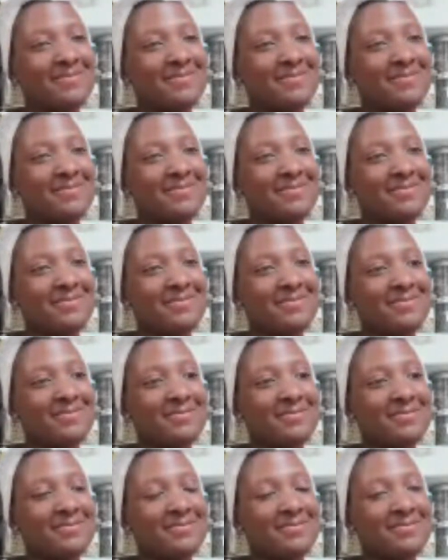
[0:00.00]

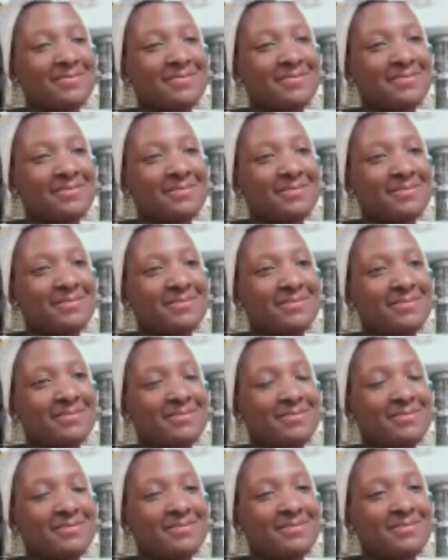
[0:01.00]

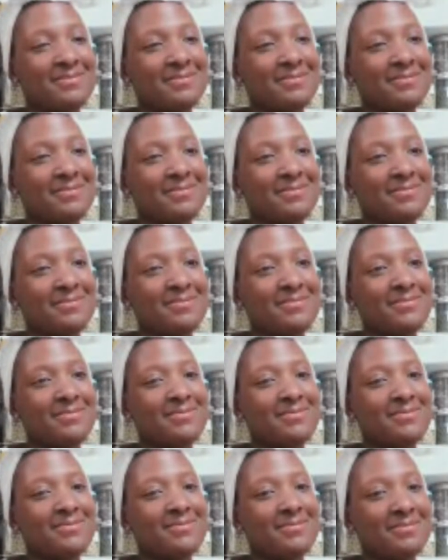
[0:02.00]

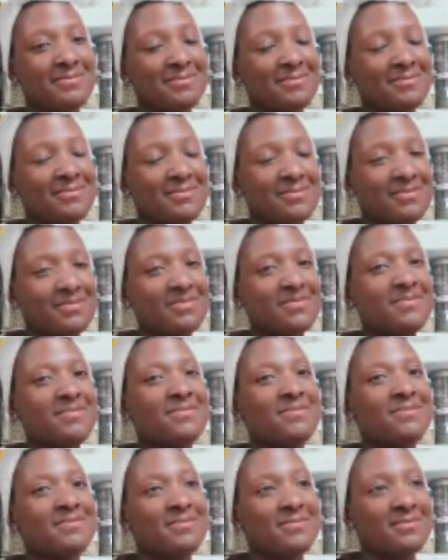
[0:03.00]

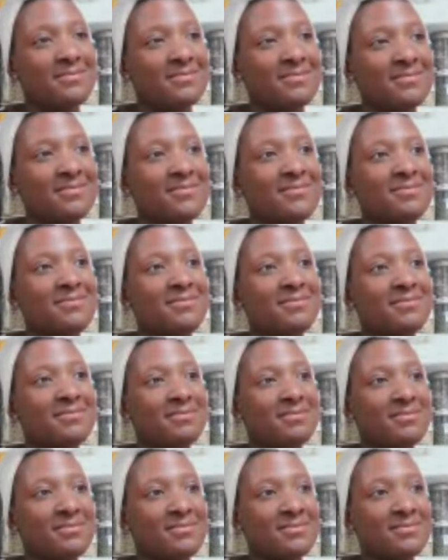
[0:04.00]

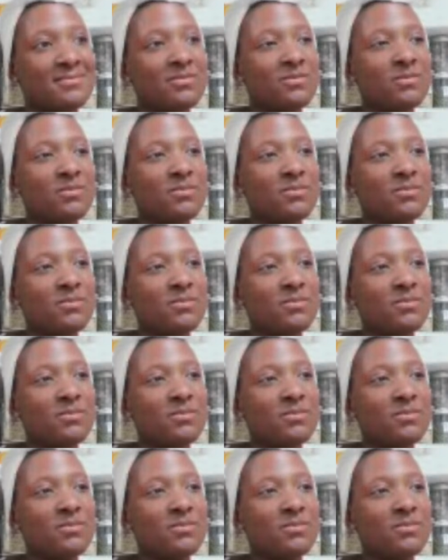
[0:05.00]
(not speaking)